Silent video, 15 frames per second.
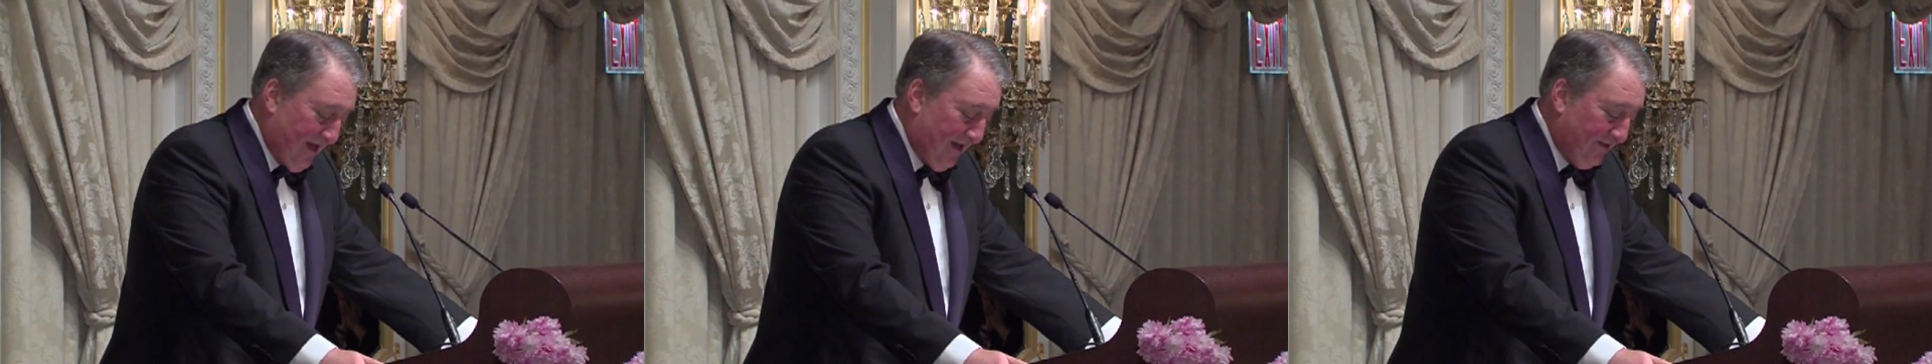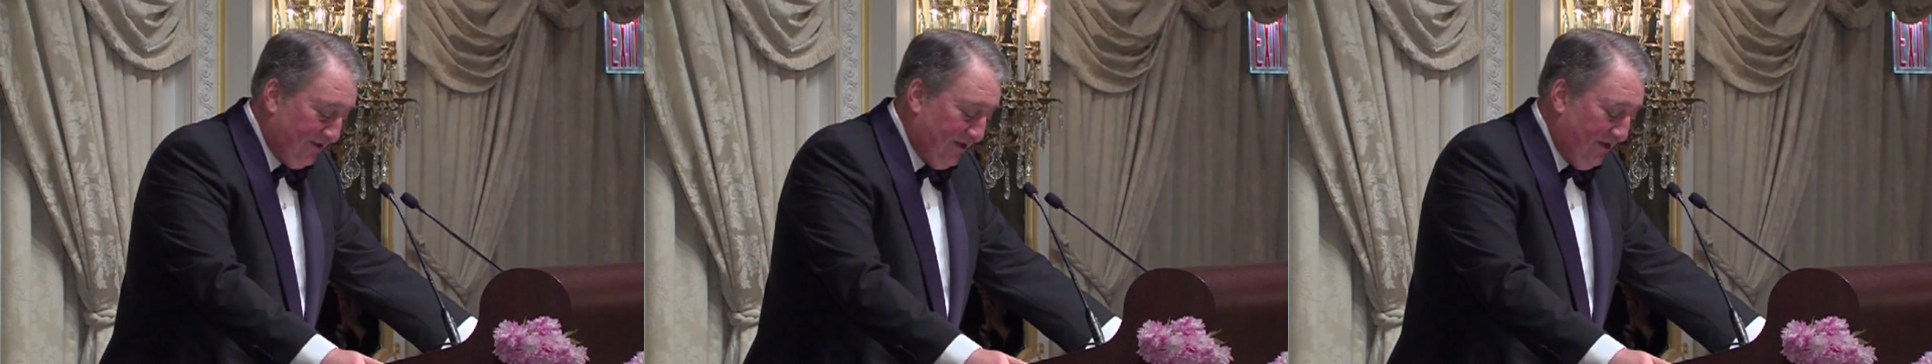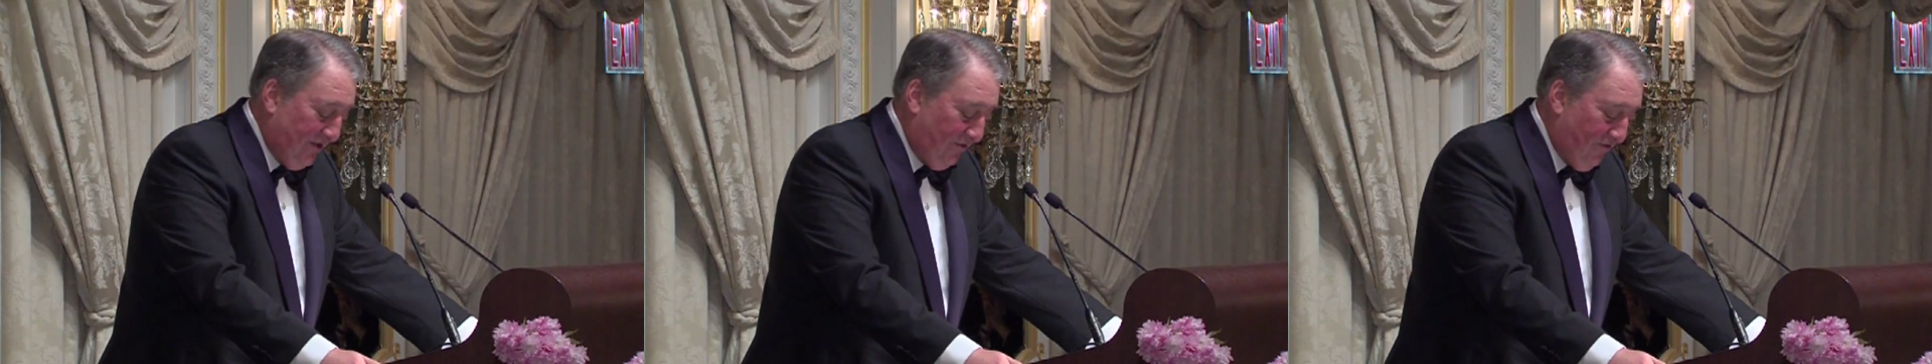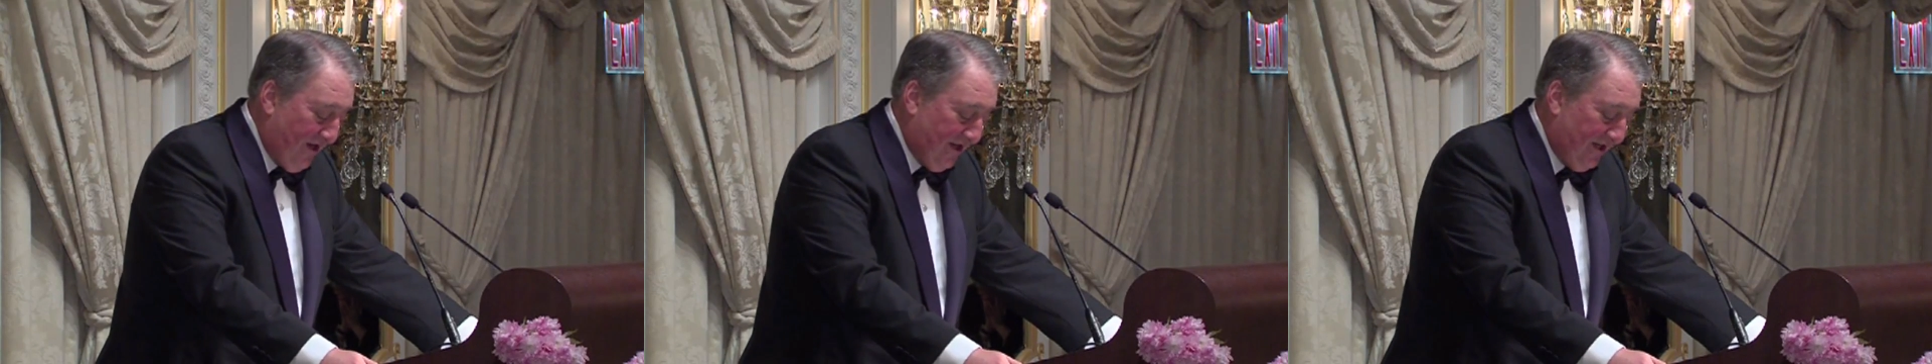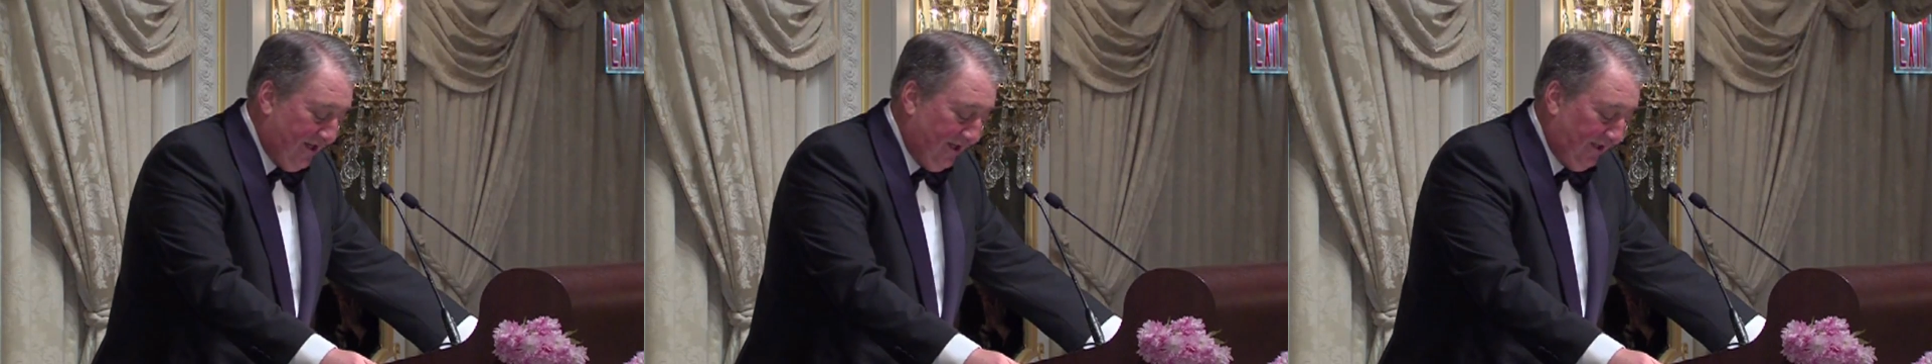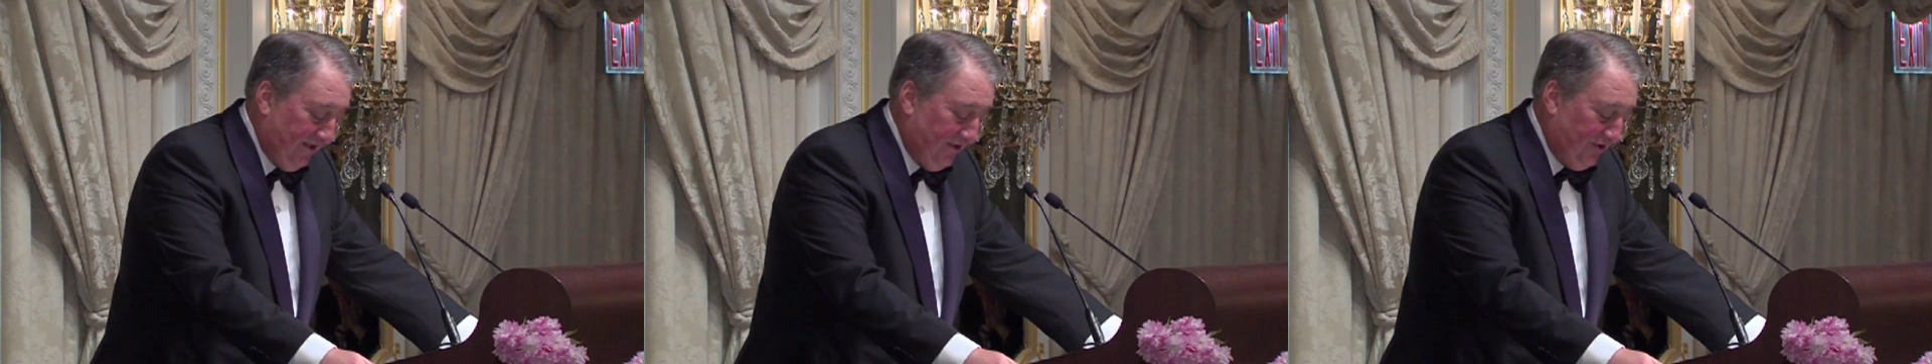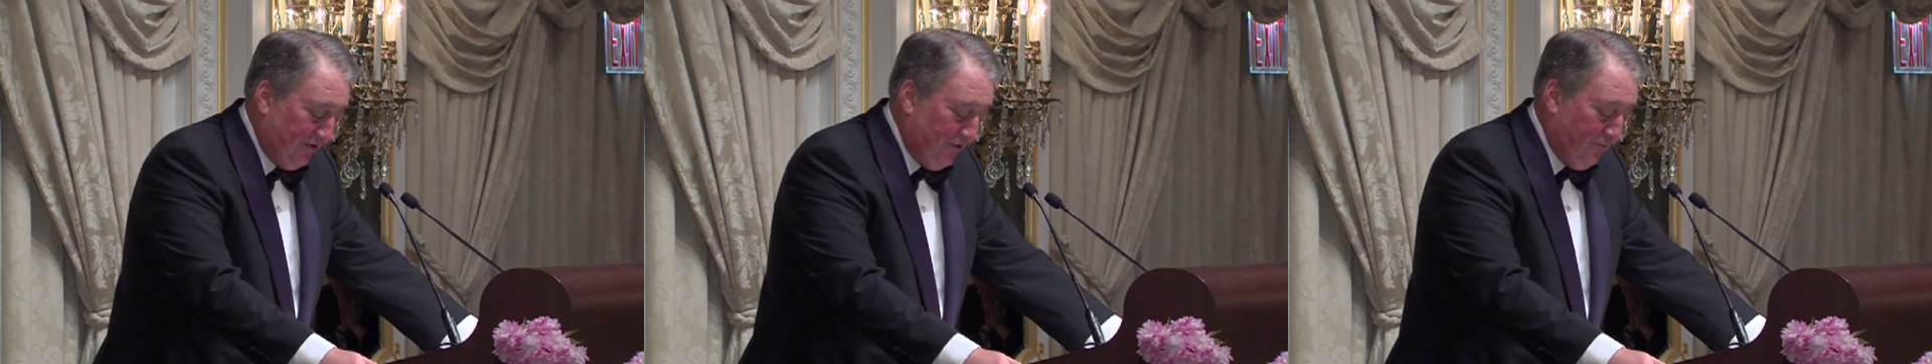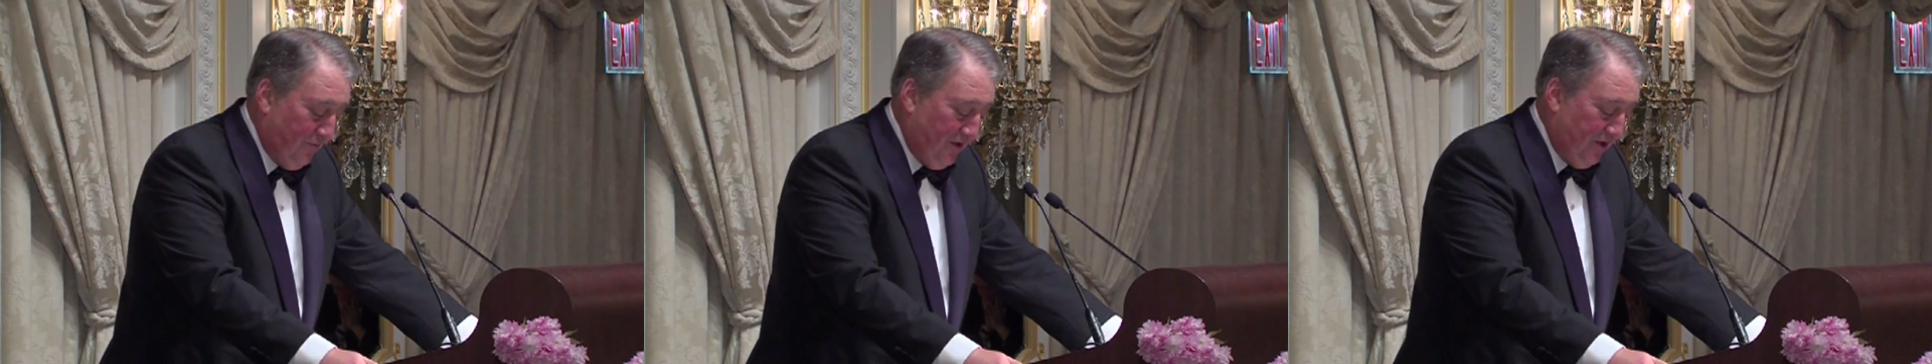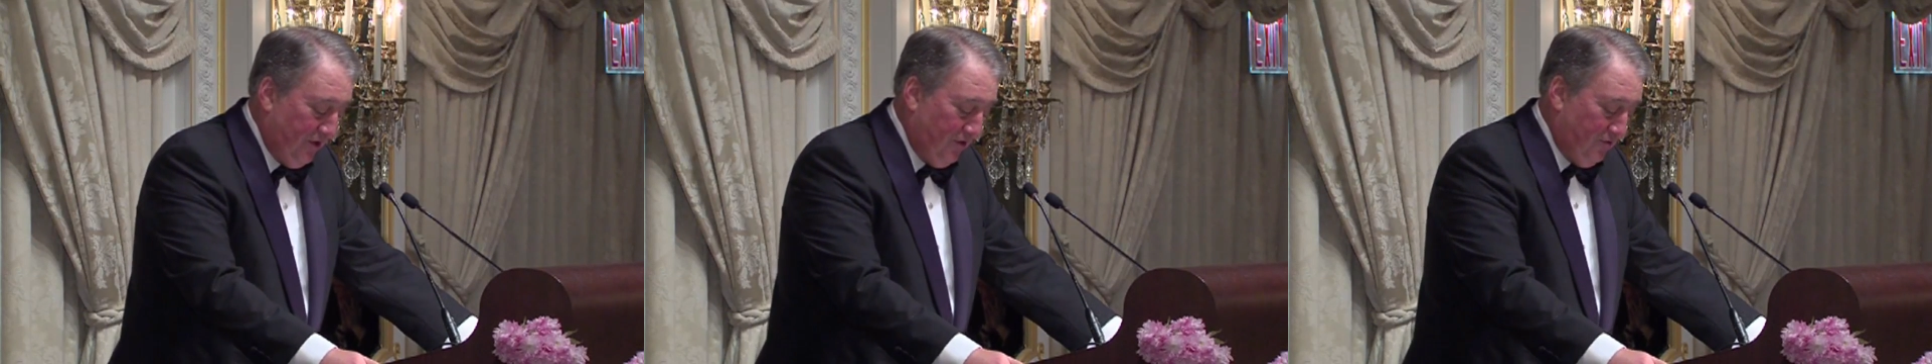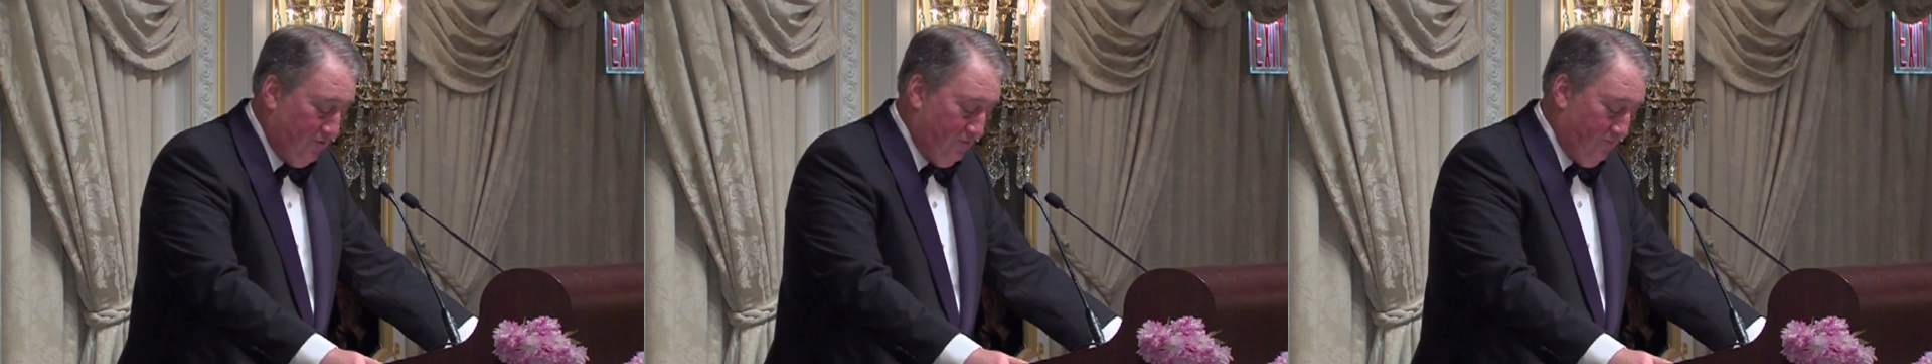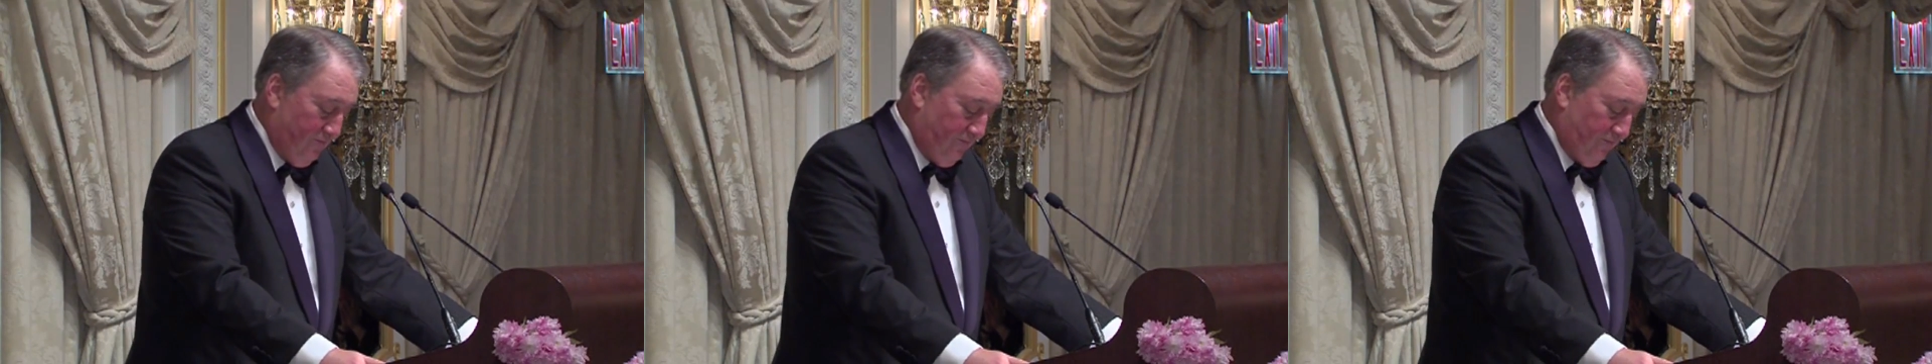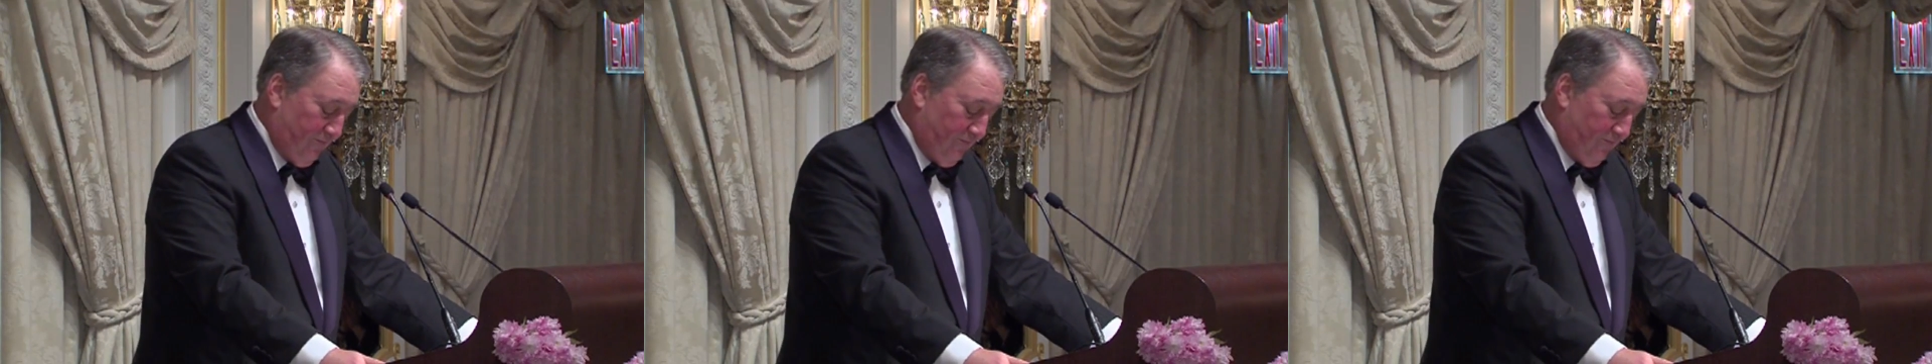and see the great Achilles whom we knew.